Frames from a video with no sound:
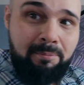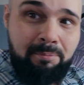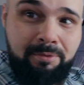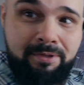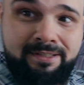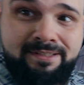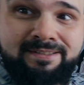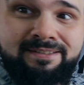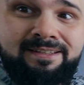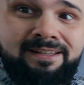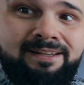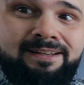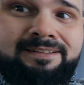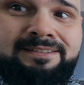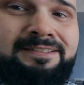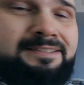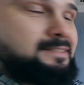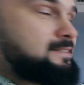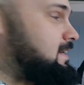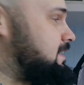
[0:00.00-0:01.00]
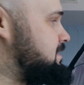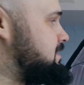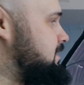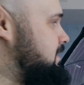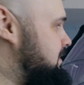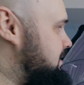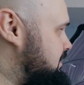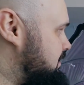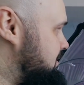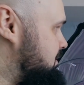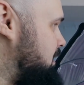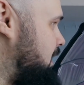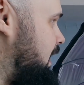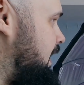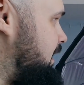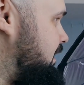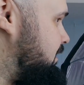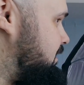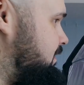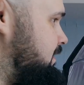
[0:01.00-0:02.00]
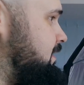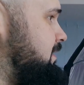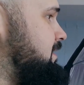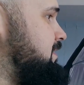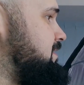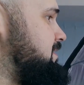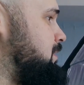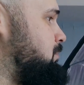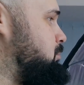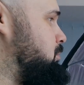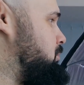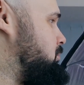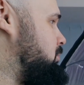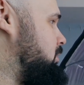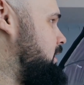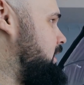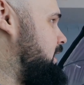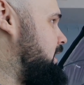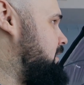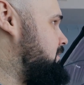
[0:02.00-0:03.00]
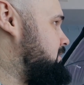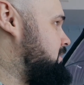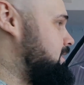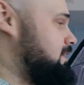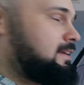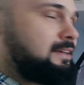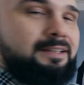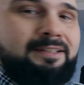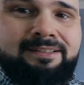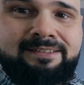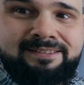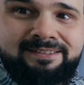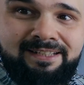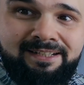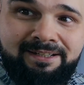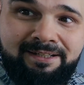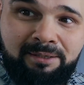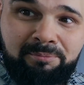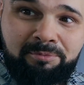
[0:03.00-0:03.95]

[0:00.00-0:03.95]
up this thing just as it is kind of tedious. I wouldn't want to have to like set it